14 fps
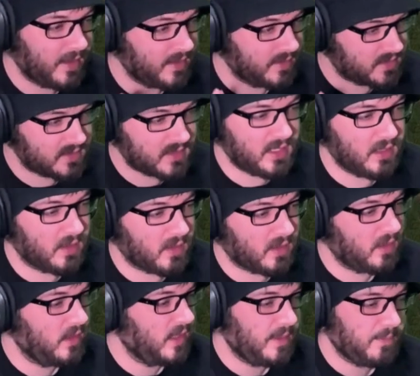
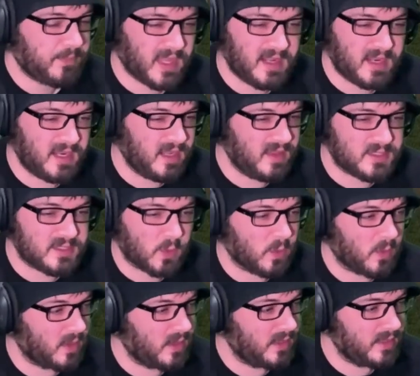skill, and any of these
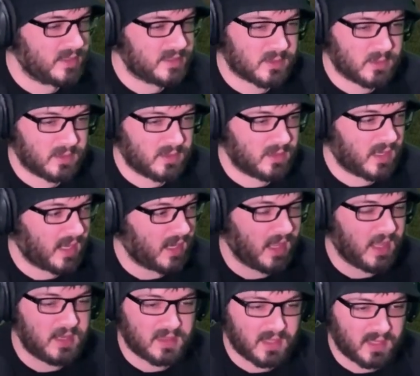auras or
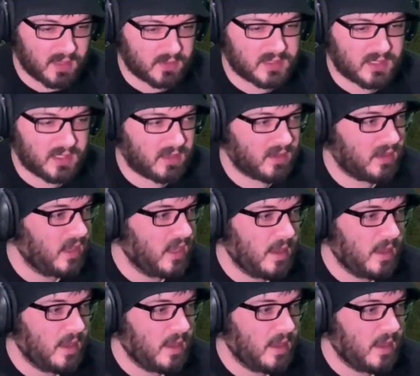anything else here.